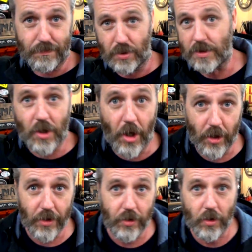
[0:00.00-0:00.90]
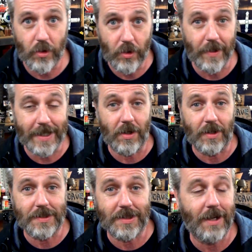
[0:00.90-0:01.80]
put a sign on her door and all that
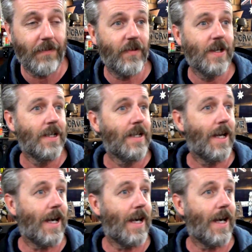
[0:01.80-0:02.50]
kind of stuff.